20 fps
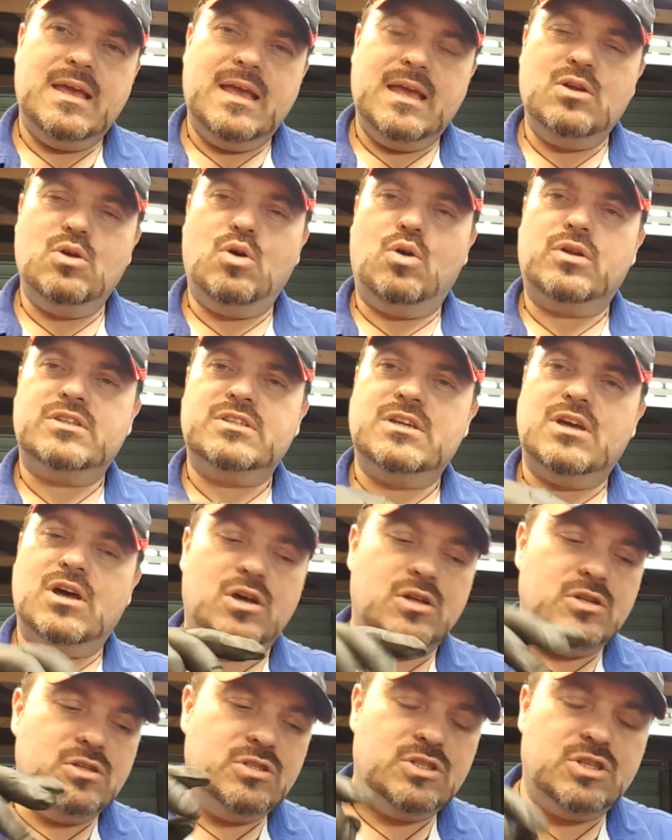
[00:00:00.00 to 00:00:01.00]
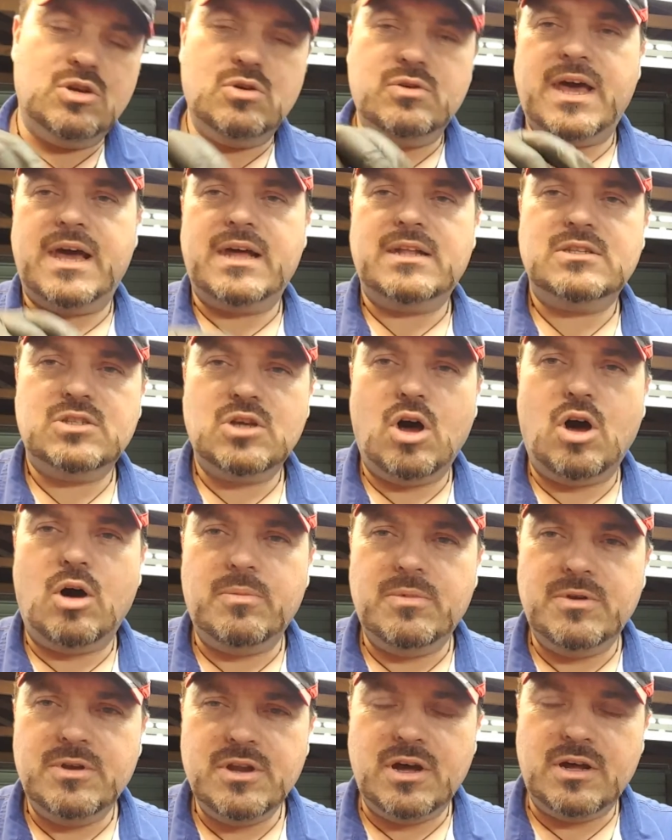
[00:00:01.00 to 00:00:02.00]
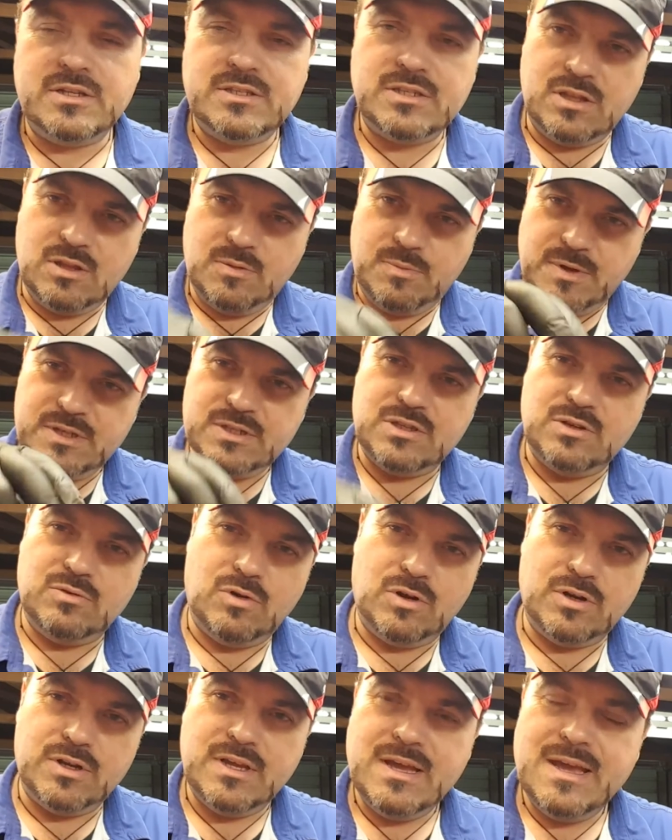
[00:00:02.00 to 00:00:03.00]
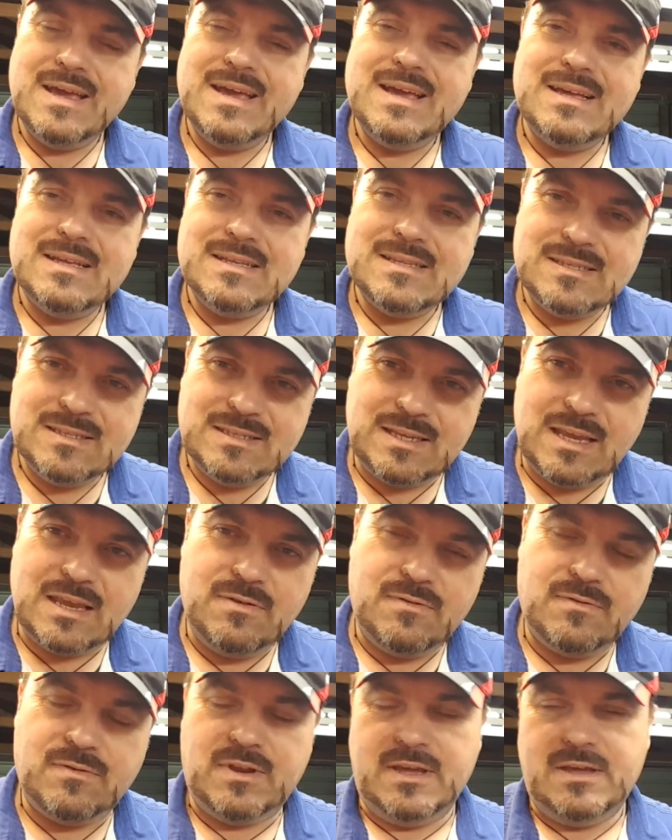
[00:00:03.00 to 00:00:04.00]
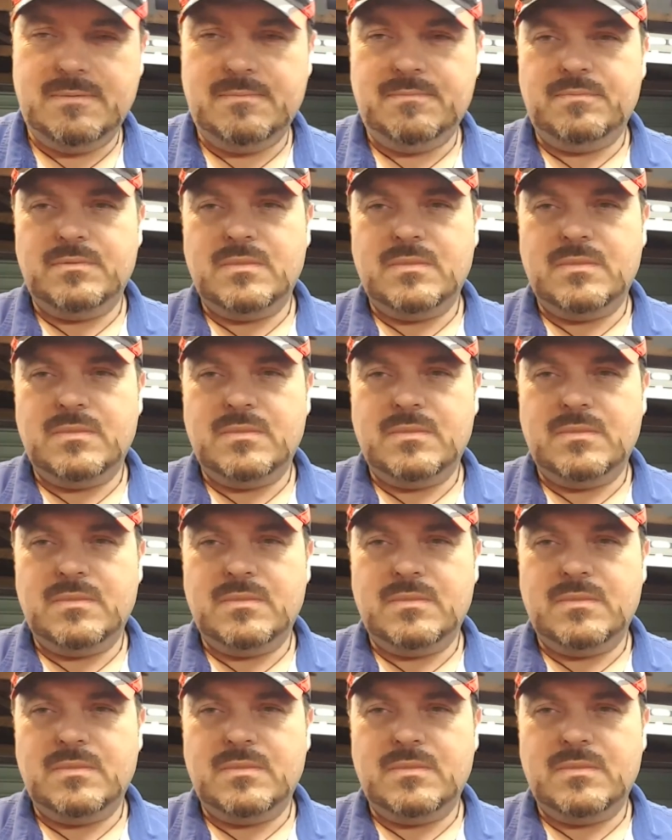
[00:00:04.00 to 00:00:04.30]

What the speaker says: in order to undo that top nut on the piston rod safely.